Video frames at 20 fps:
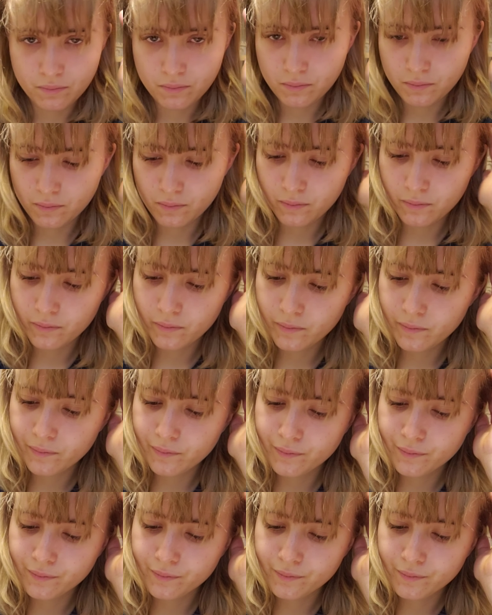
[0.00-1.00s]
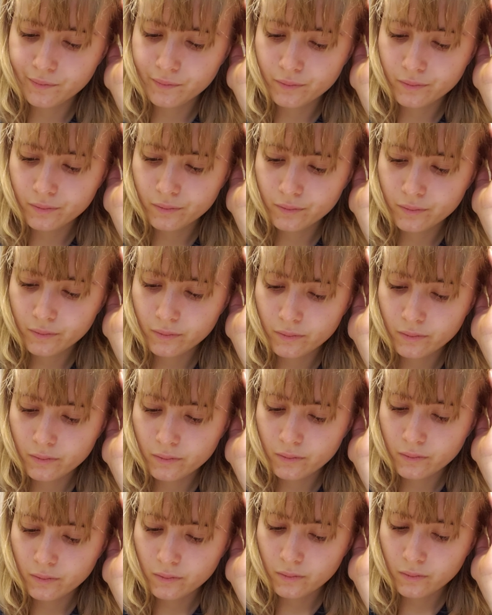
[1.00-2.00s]

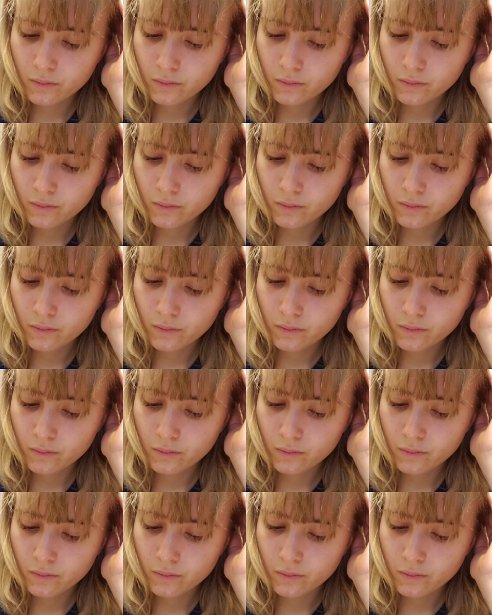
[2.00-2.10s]
[no speech]